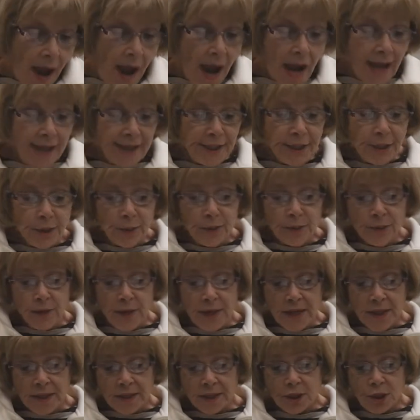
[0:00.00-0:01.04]
I don't
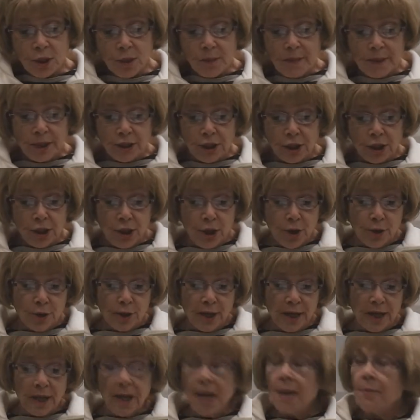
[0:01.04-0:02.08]
think so much
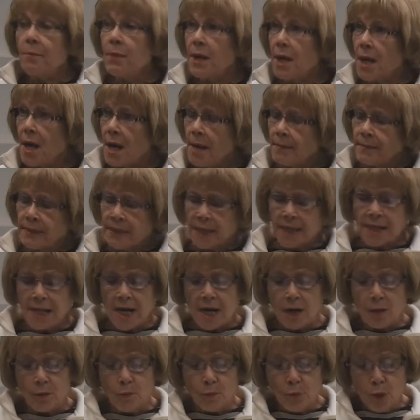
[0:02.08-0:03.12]
learning becomes a
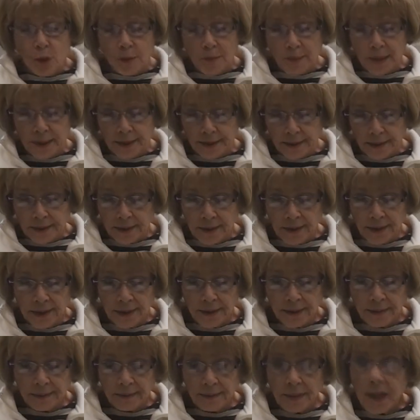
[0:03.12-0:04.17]
young woman.
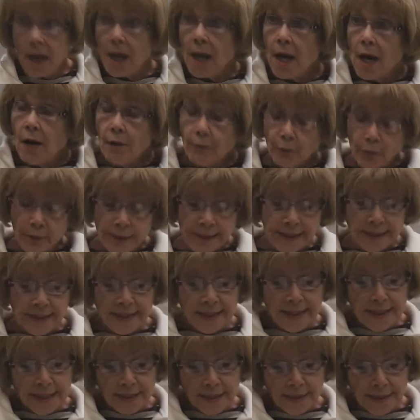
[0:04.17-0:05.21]
For
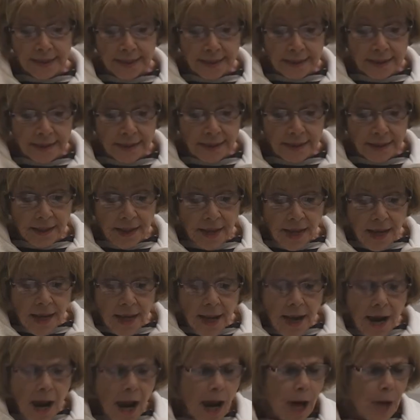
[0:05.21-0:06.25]
instance,
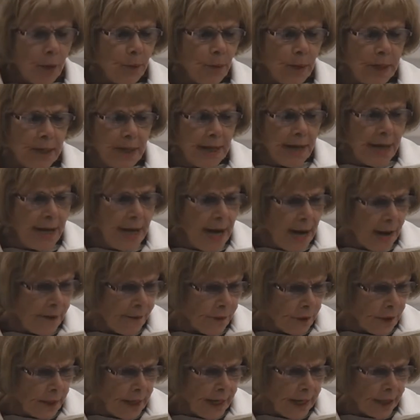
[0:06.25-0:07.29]
I would
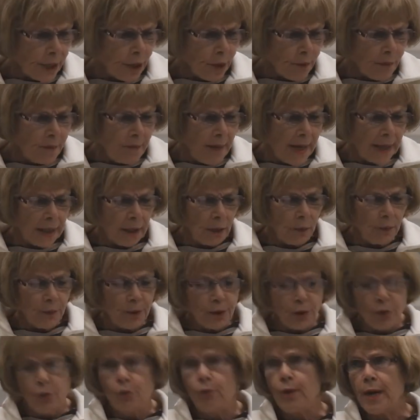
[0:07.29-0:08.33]
never let her meddle
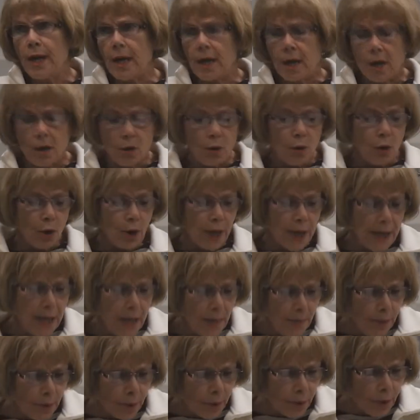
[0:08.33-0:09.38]
with Greek or
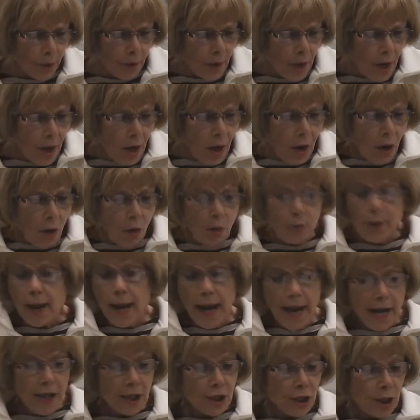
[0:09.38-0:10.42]
Hebrew or
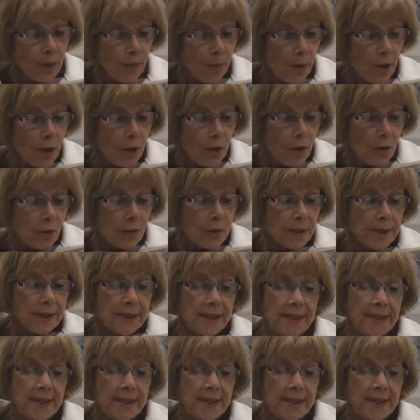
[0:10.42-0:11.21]
algebra or